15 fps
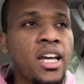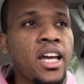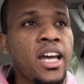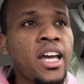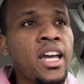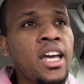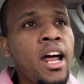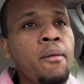
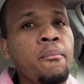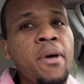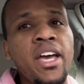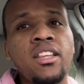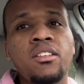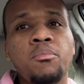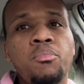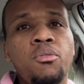And I
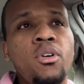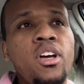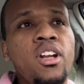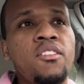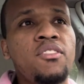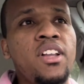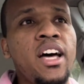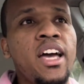made the point
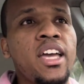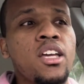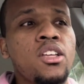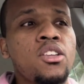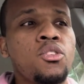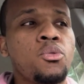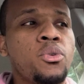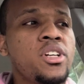of like,
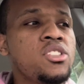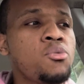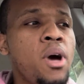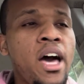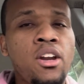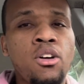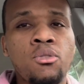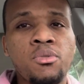the reason why
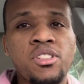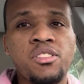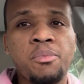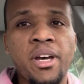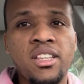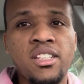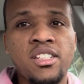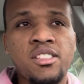I don't
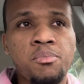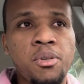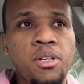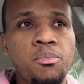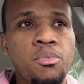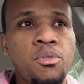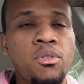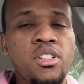respect these
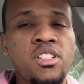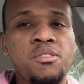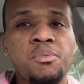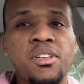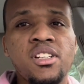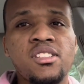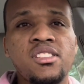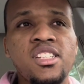people is
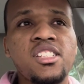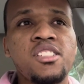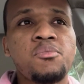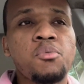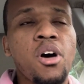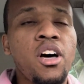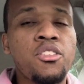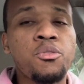because these
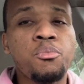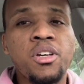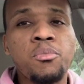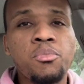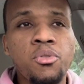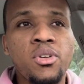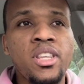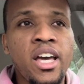other
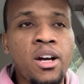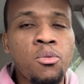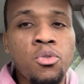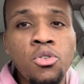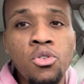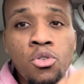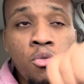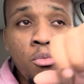people in that
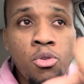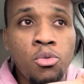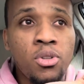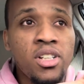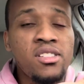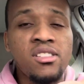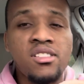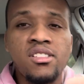room who
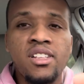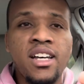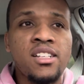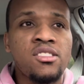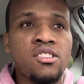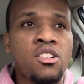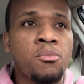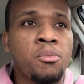listen to that
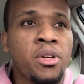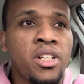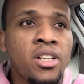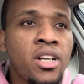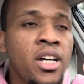sermon,